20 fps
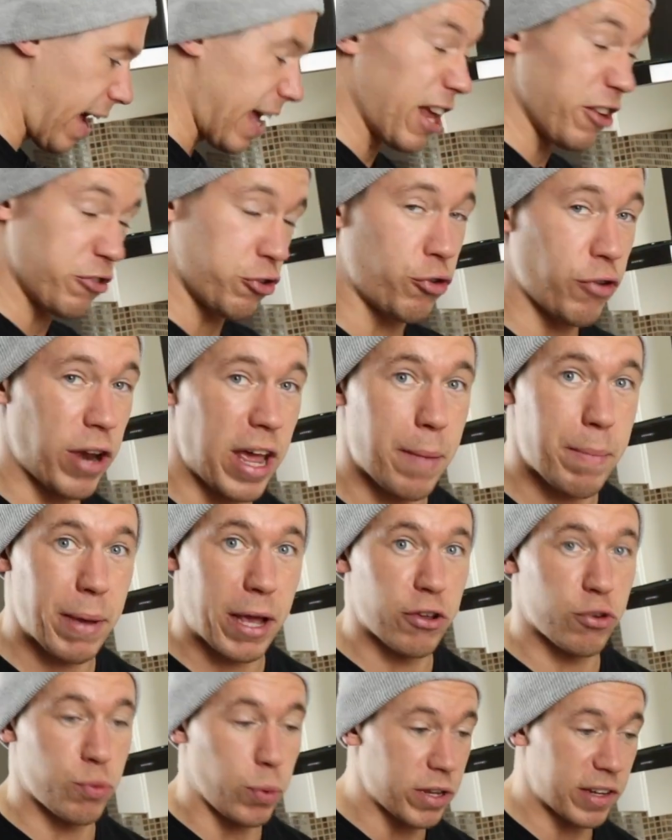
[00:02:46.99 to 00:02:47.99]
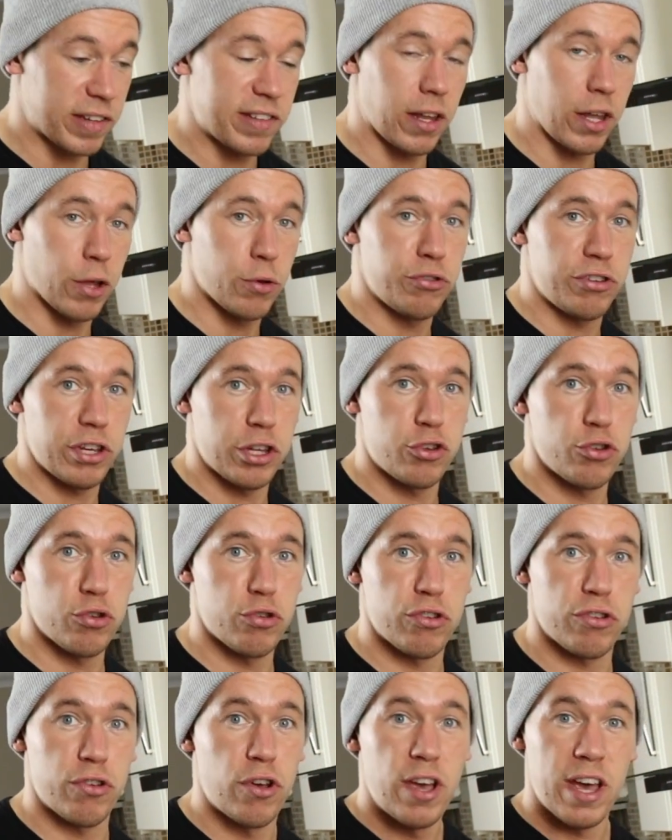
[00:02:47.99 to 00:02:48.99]
And it's great because what this allows you to
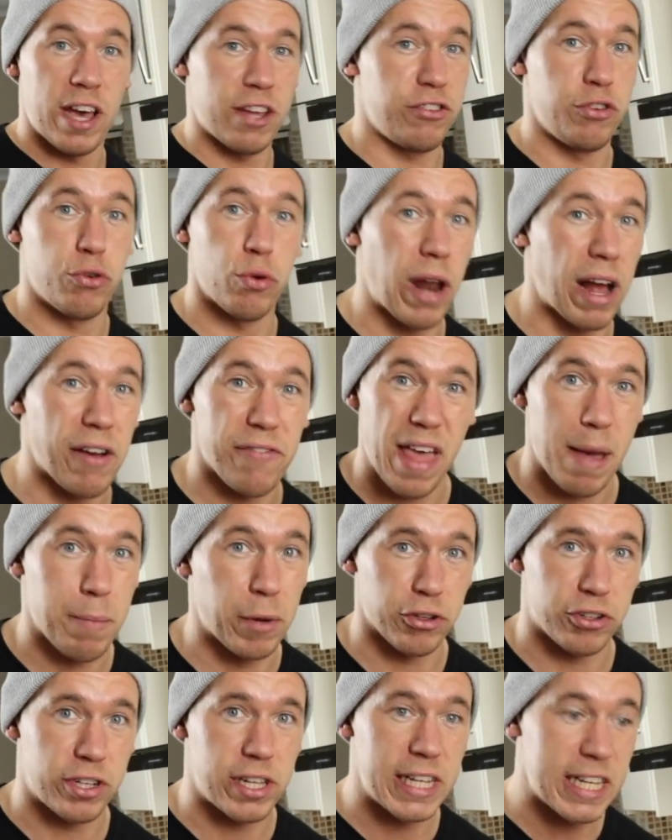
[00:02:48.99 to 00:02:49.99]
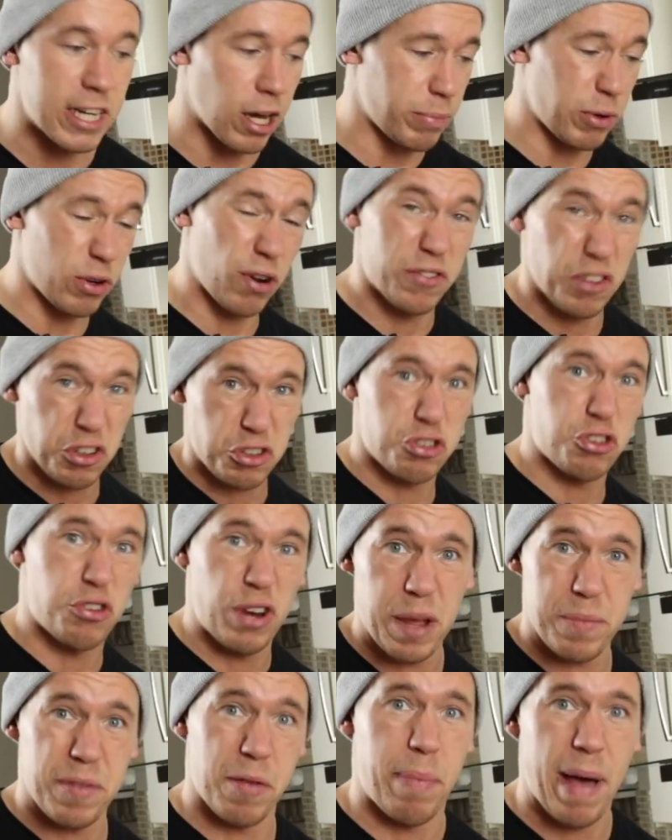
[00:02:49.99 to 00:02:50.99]
do is you don't have that much cleanup. You don't have to
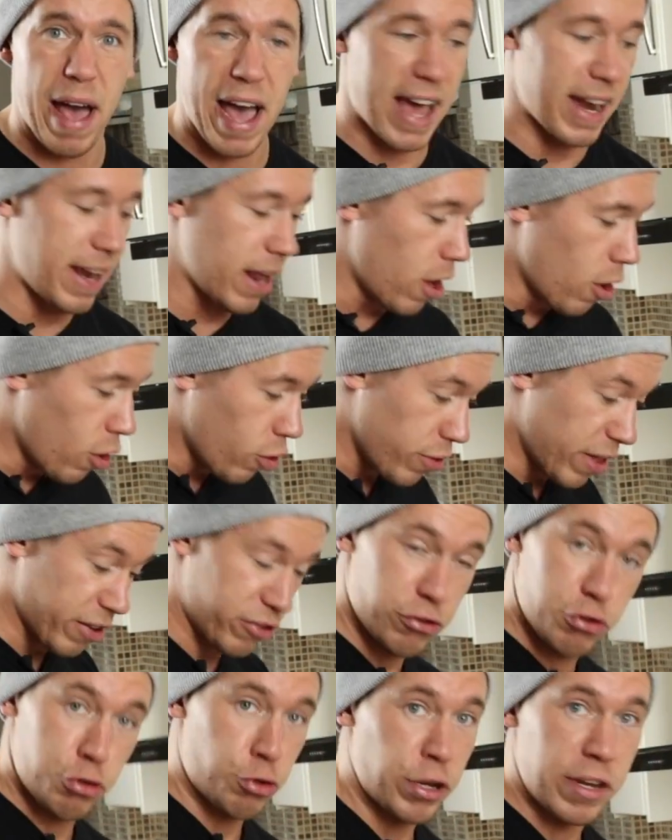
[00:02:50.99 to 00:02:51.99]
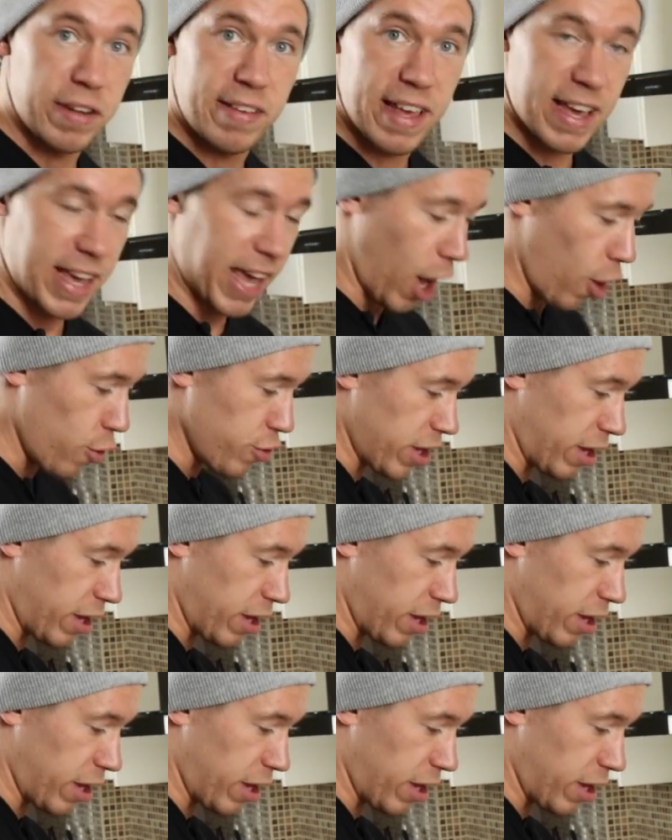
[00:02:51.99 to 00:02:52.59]
scrape the pan. This is just going to take it out.